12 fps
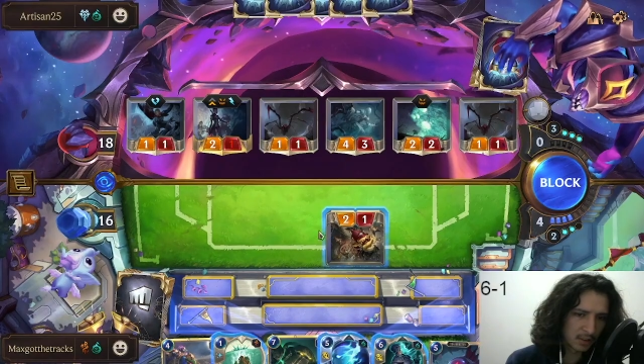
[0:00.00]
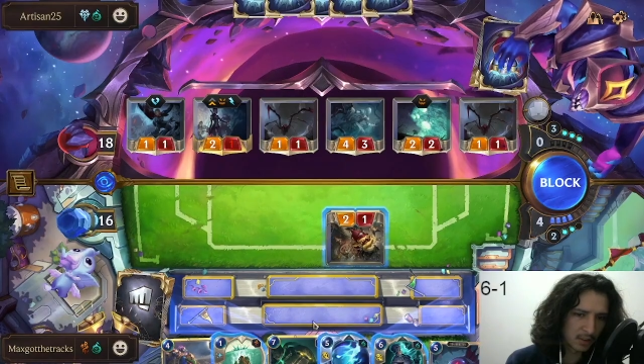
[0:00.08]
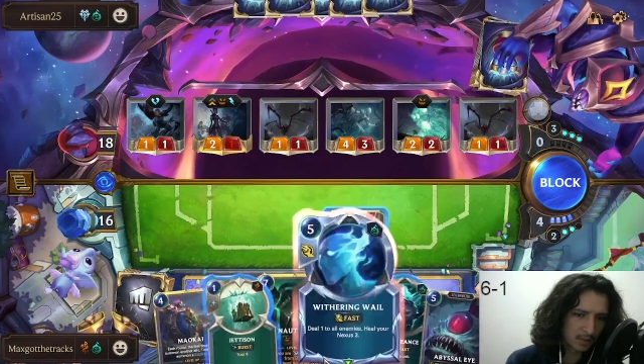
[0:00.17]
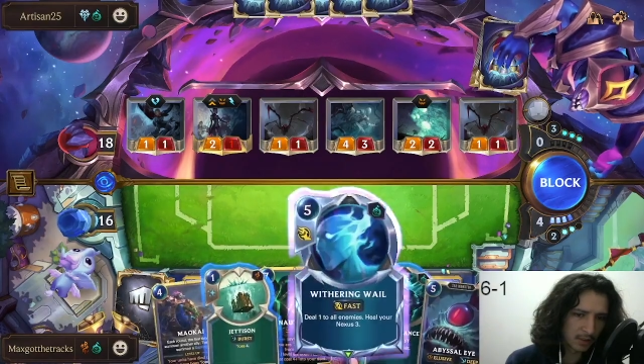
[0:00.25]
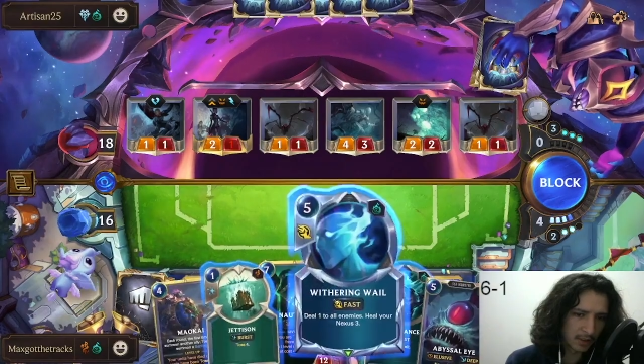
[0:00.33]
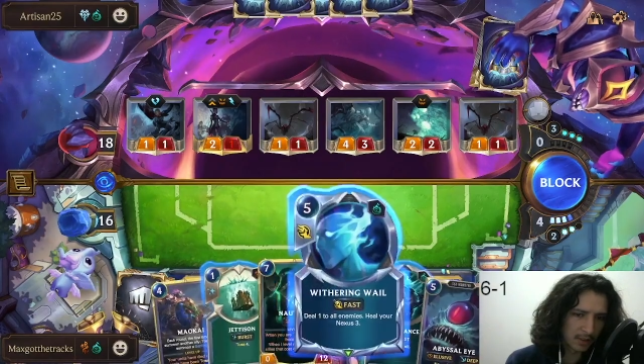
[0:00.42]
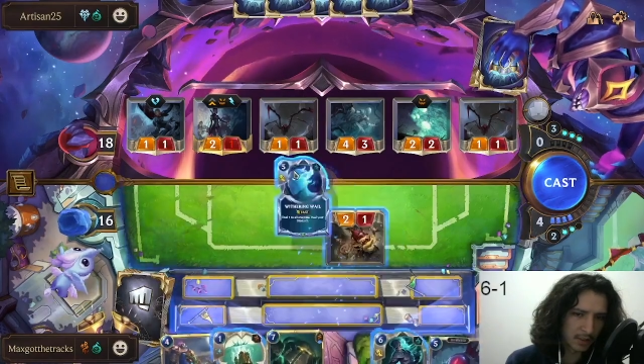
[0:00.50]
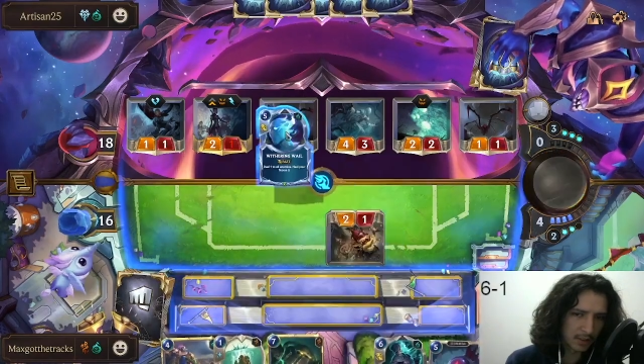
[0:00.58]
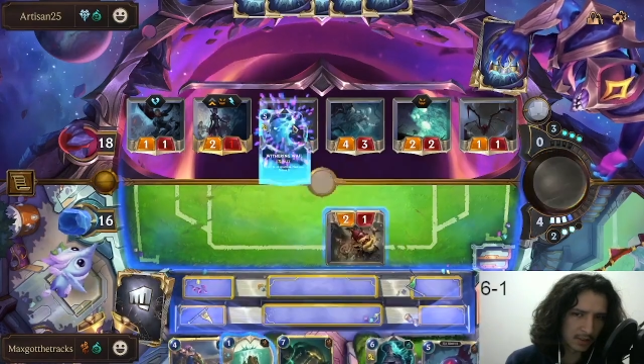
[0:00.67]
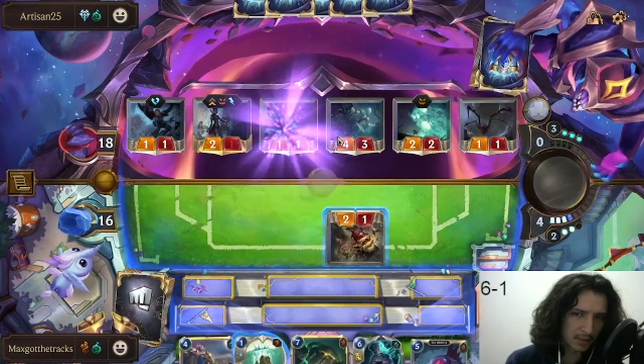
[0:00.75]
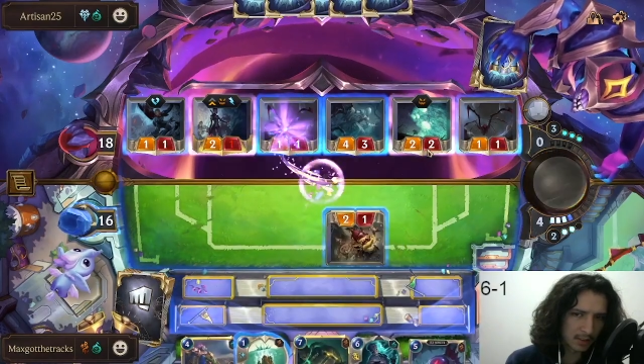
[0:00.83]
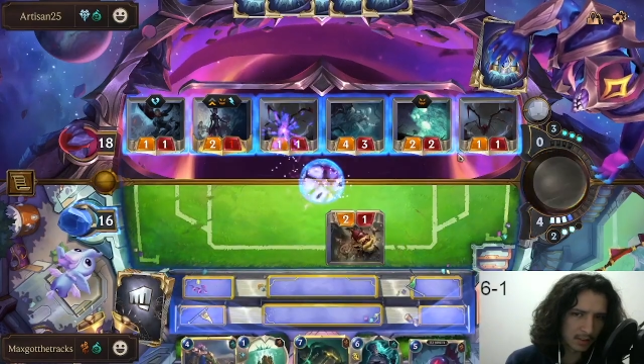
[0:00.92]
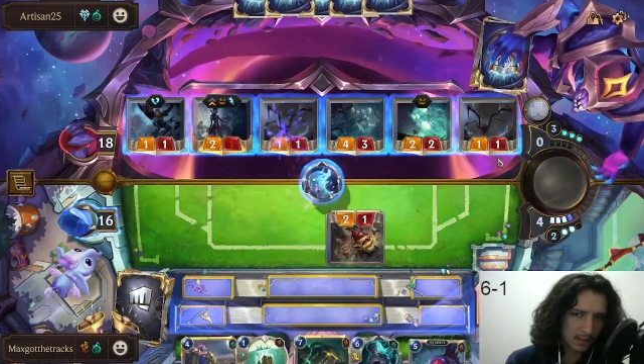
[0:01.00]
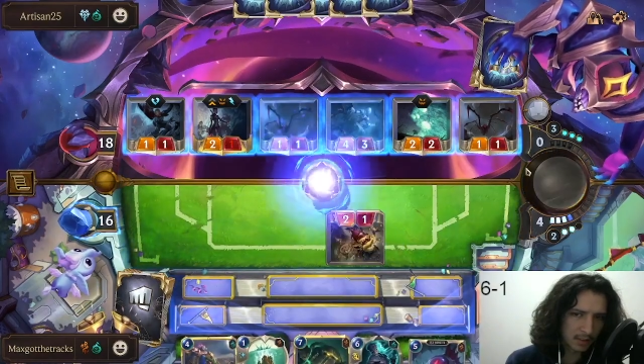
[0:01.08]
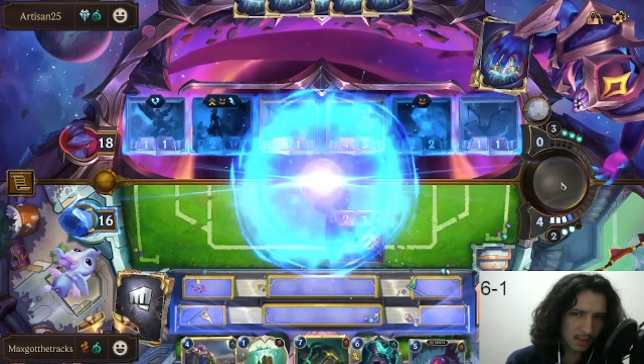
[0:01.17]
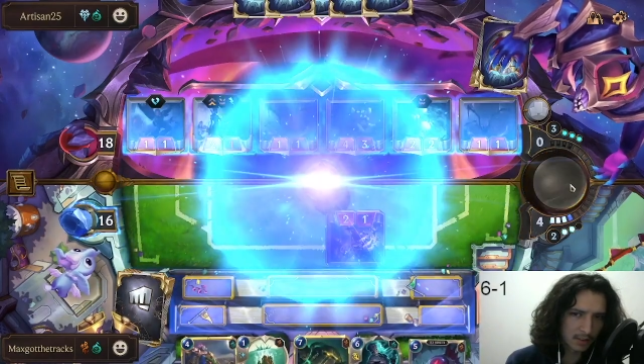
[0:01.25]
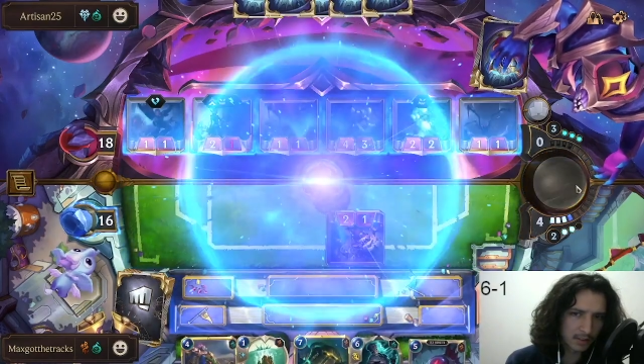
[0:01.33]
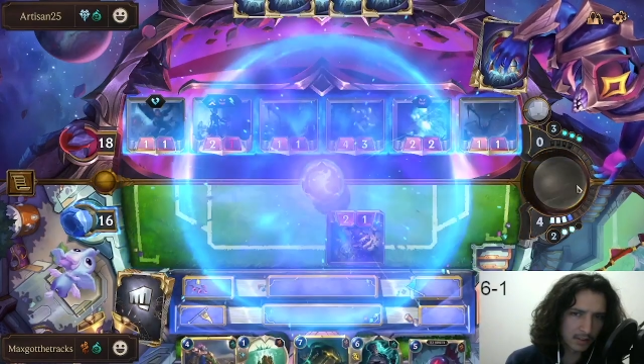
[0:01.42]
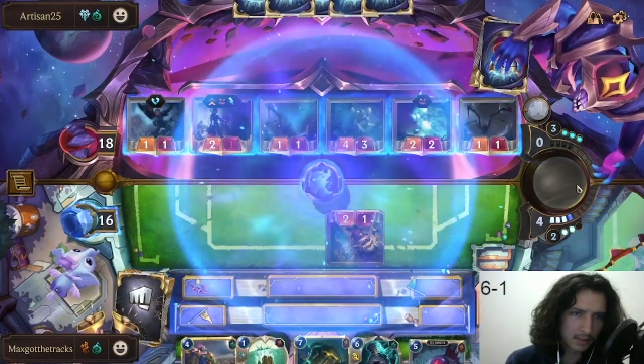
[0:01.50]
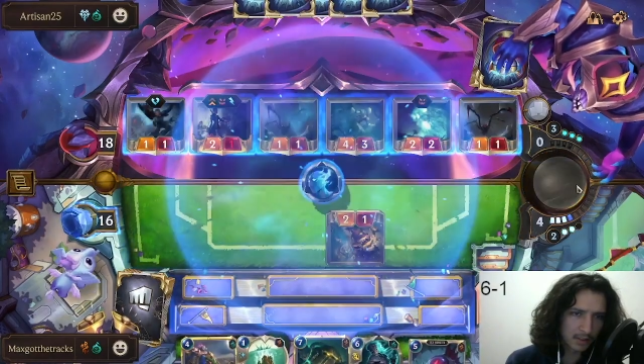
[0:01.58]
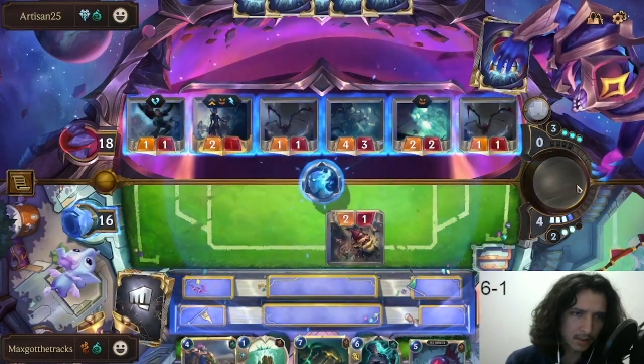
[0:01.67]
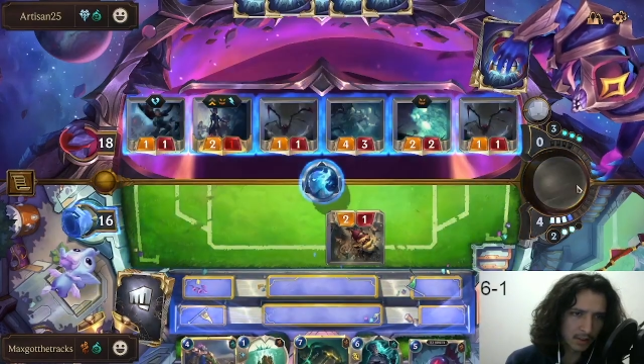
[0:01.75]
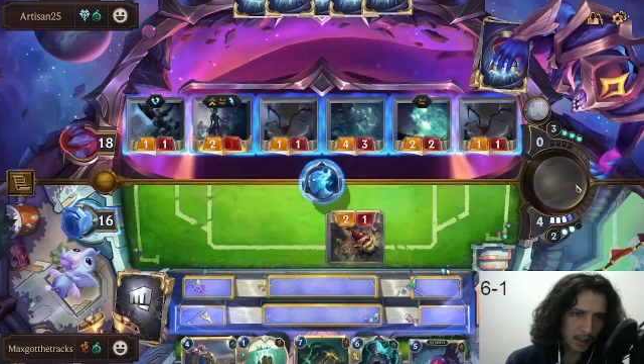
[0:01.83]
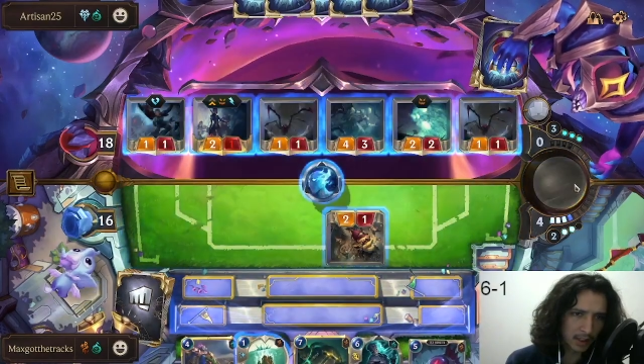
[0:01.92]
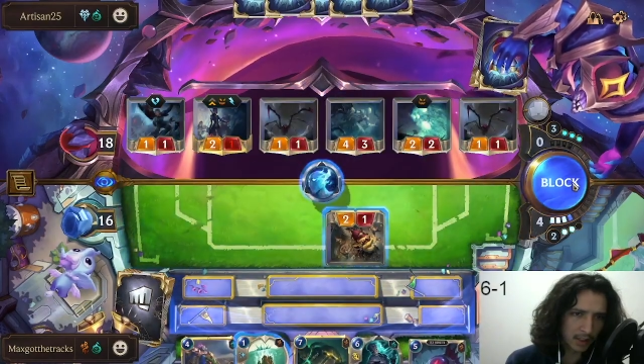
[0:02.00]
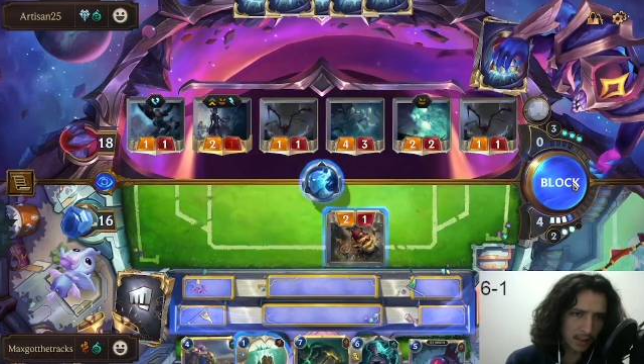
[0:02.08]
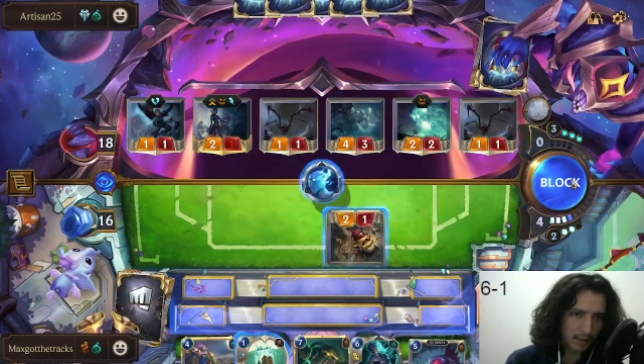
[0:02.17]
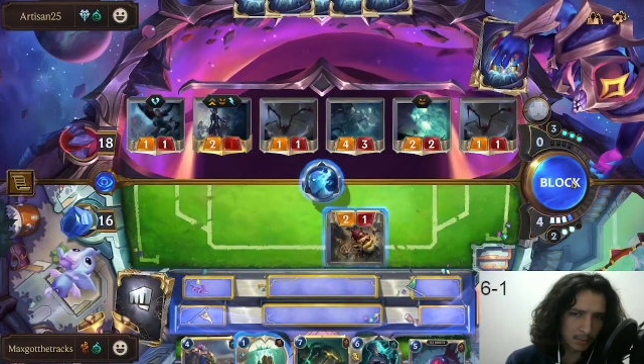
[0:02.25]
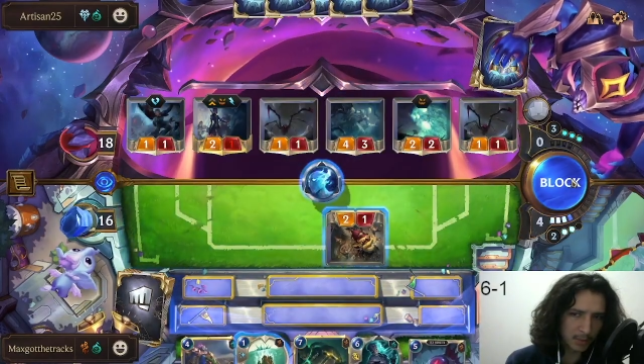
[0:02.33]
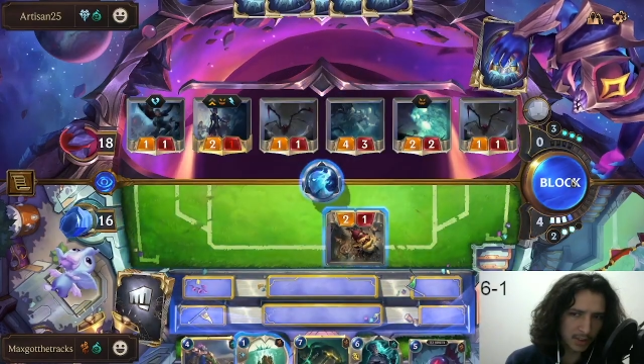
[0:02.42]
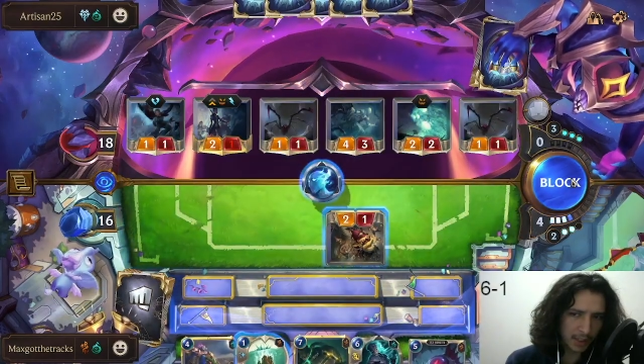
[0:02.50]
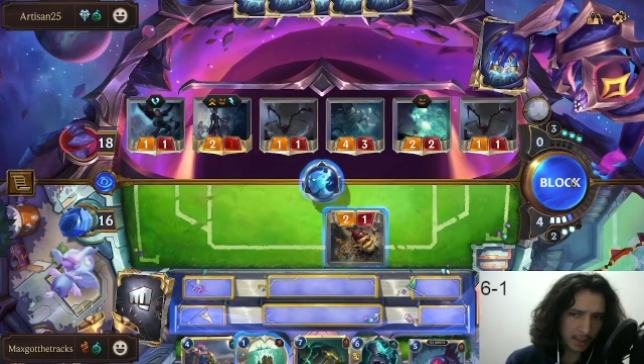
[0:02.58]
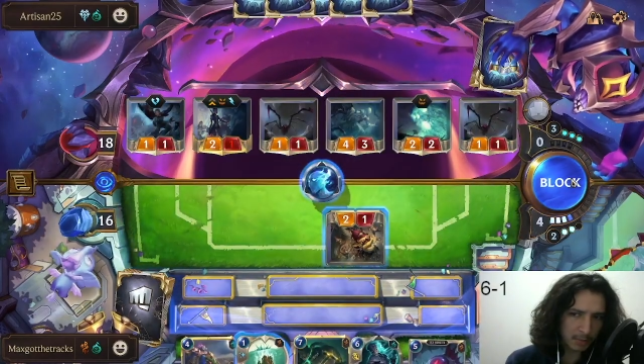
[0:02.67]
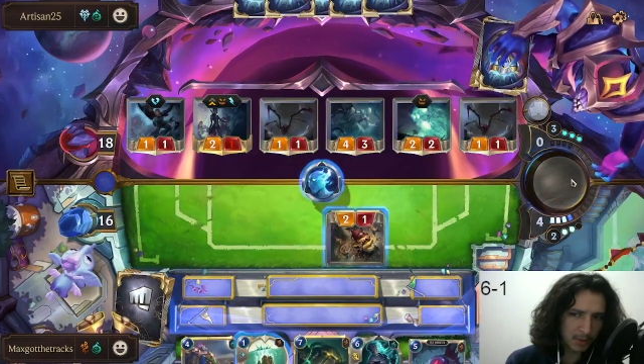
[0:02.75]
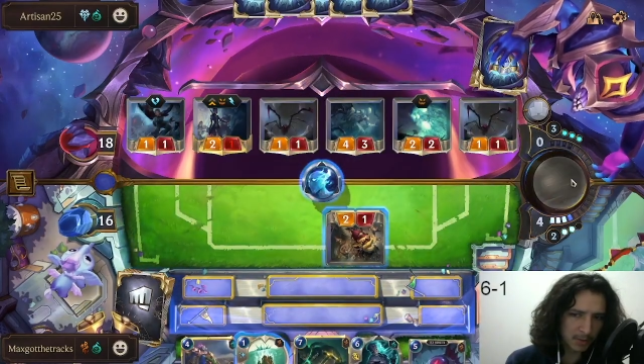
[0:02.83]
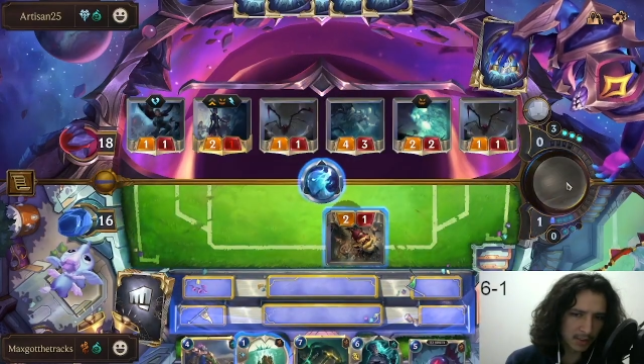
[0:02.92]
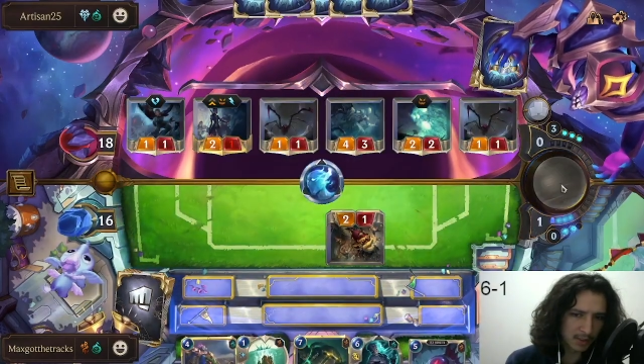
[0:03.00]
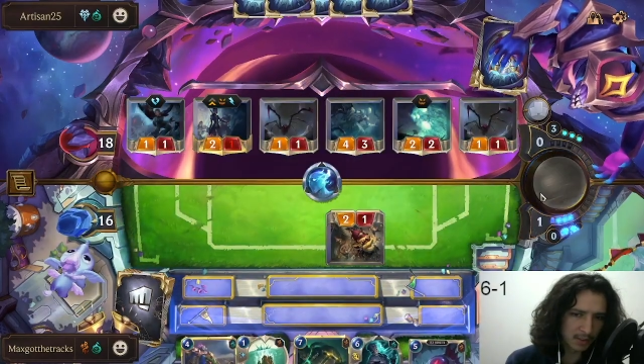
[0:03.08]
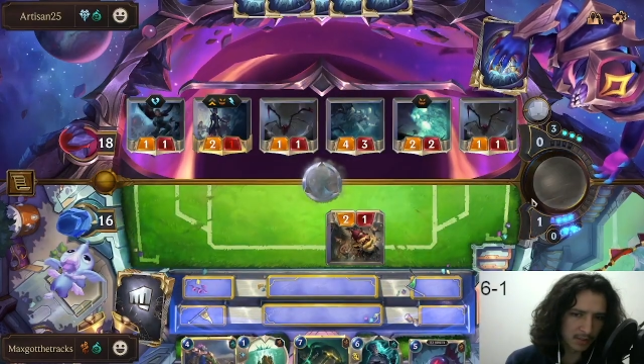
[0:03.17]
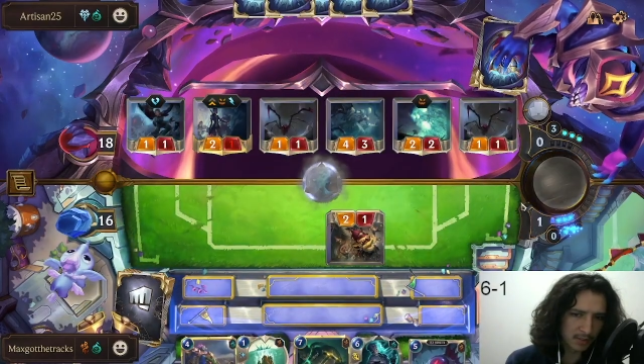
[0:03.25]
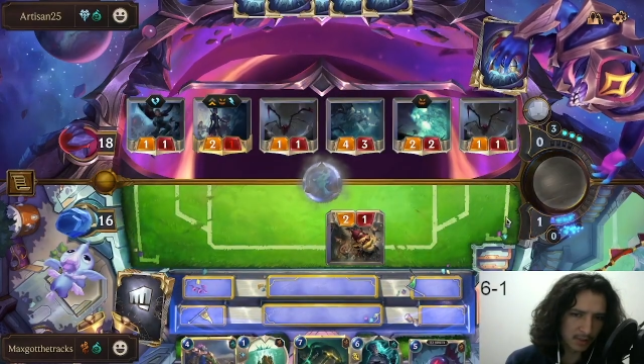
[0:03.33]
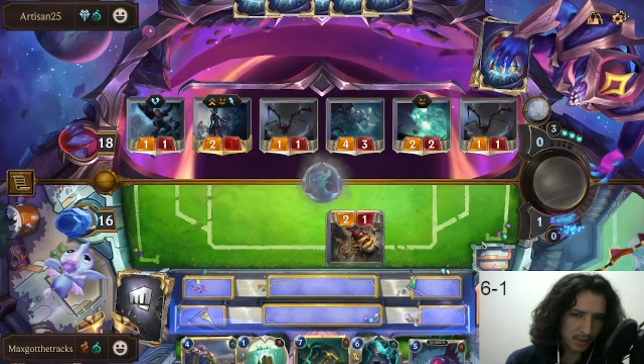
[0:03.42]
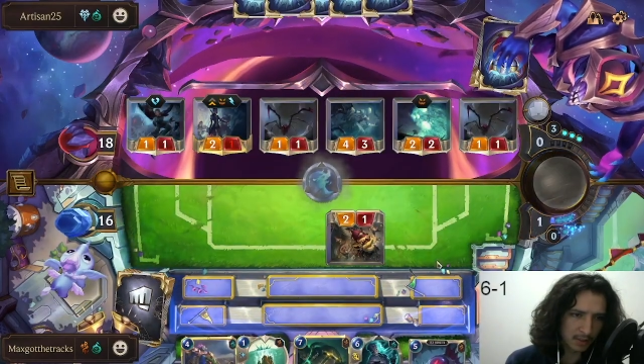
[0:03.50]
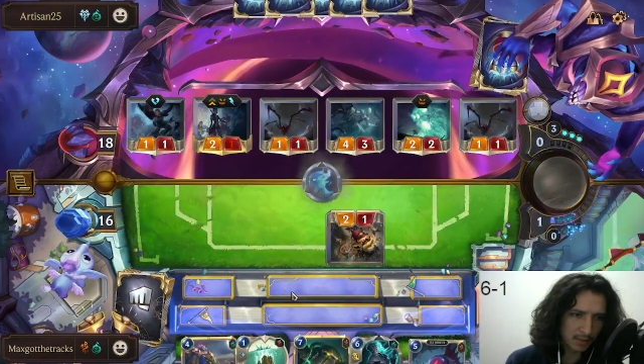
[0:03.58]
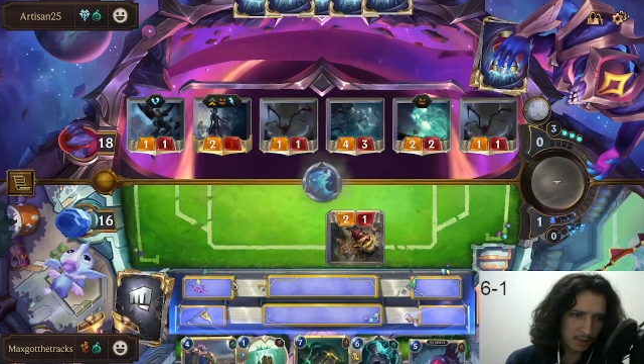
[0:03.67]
Wraith Caller. And I'm pretty happy with this overall.